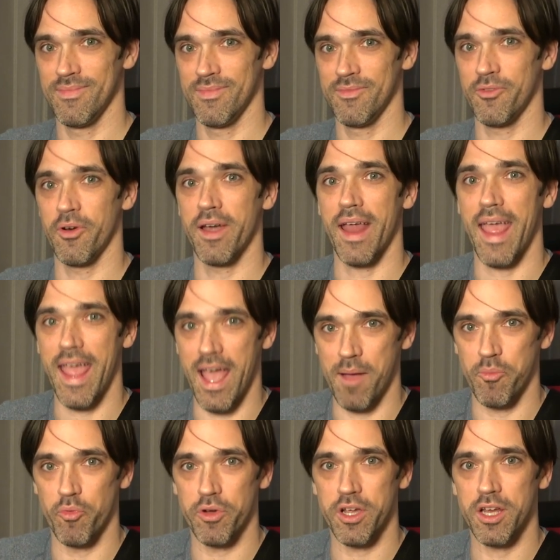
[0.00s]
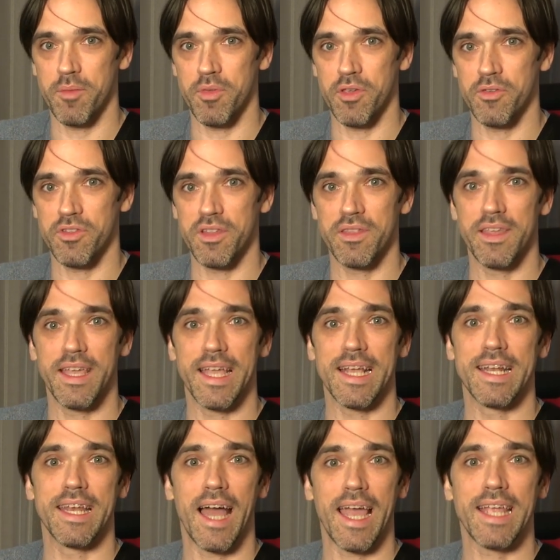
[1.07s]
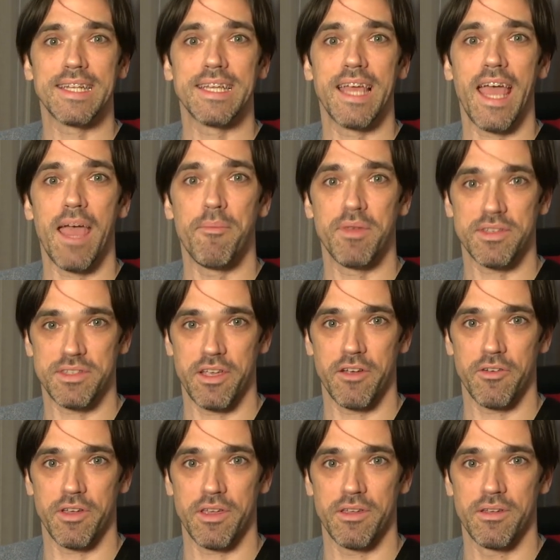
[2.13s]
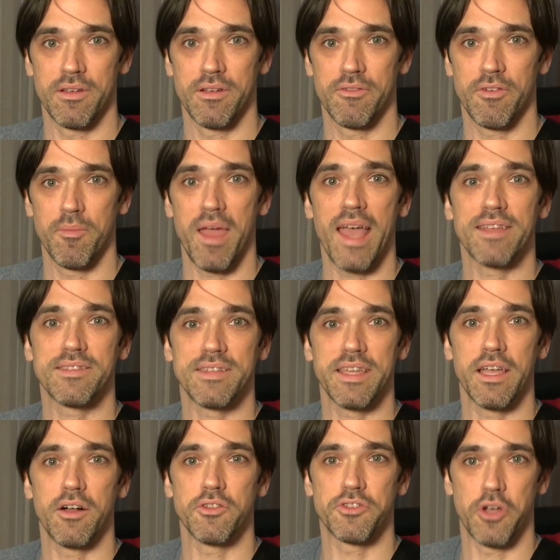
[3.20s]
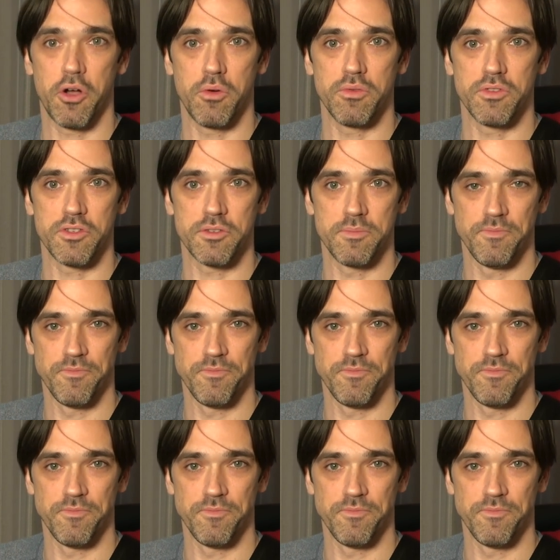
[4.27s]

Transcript: For an amp, we're going to be using the Ignite Emissary from STL Tones.